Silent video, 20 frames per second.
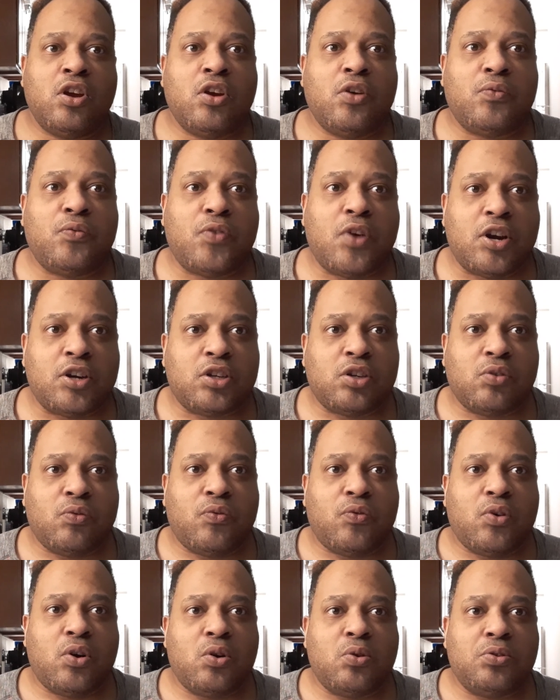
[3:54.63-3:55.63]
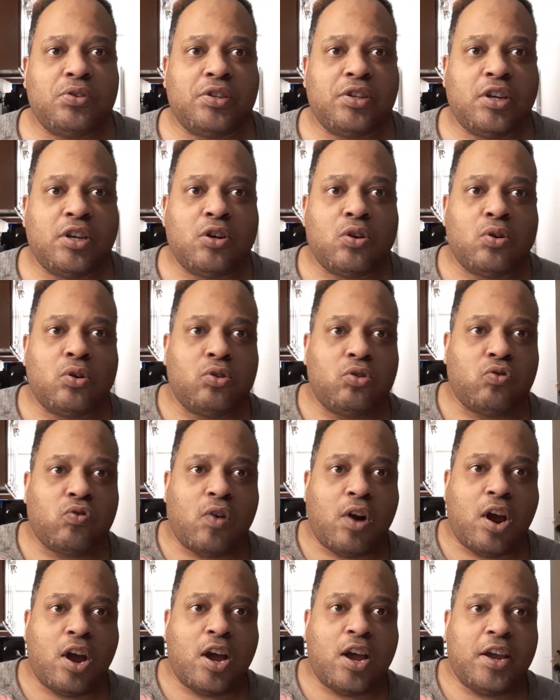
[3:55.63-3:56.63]
fresh or frozen or
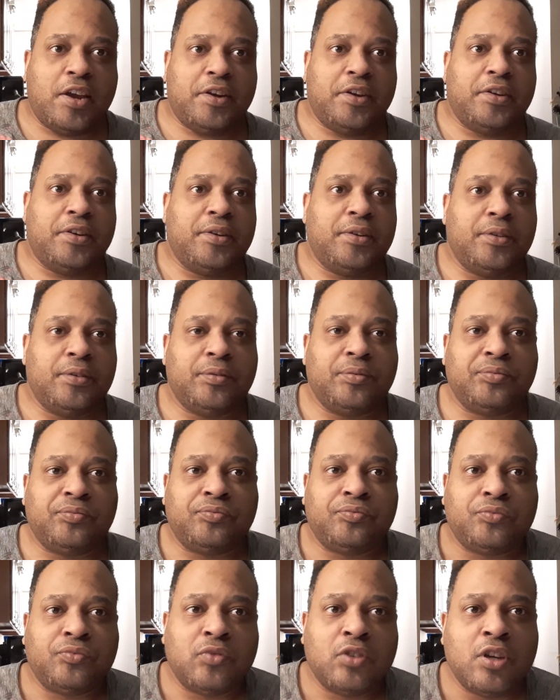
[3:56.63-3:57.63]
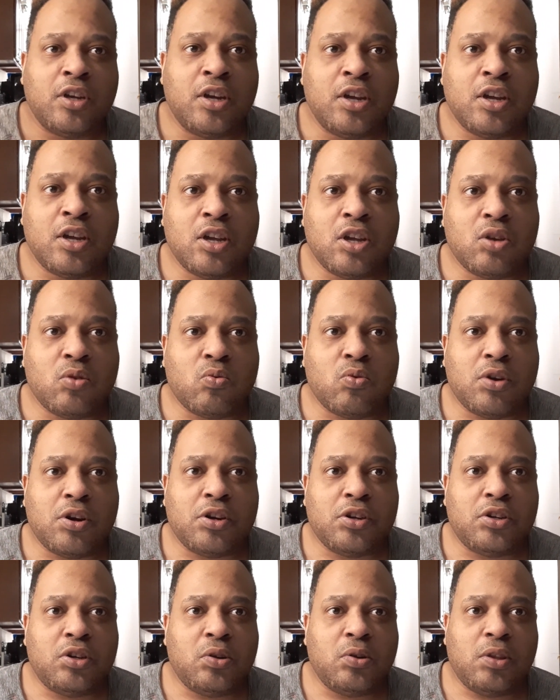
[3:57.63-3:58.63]
dried. You want to
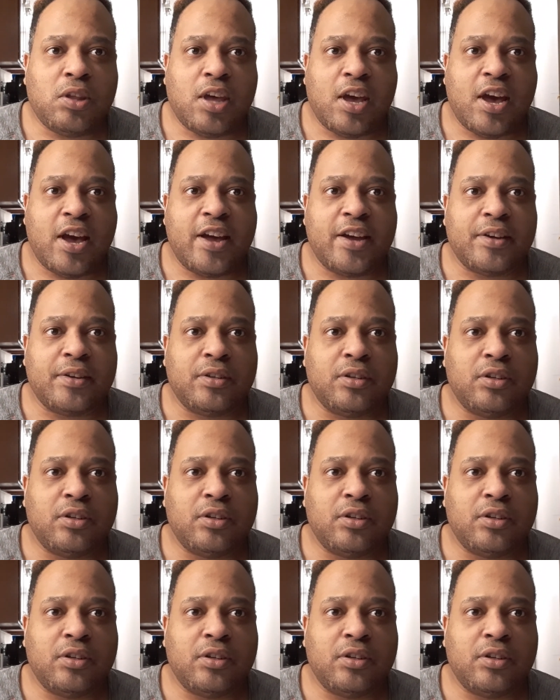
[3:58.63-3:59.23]
do that.